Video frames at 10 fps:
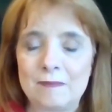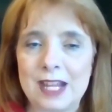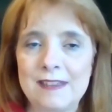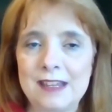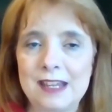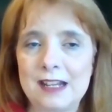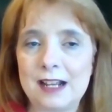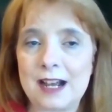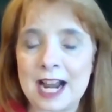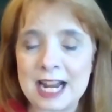And then
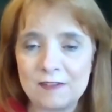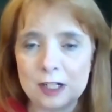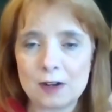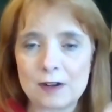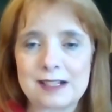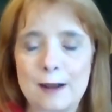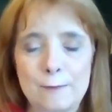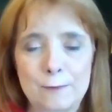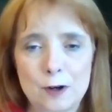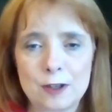I even go a step
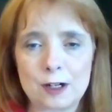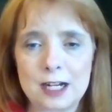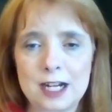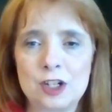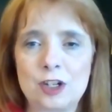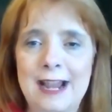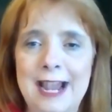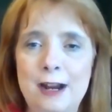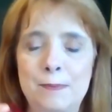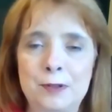further and show
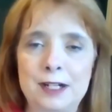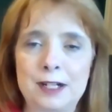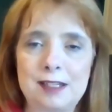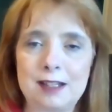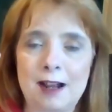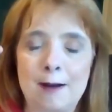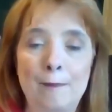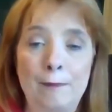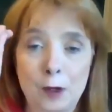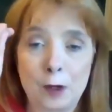how to put
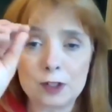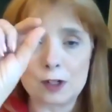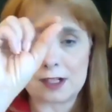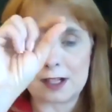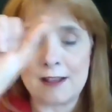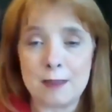um, folders on the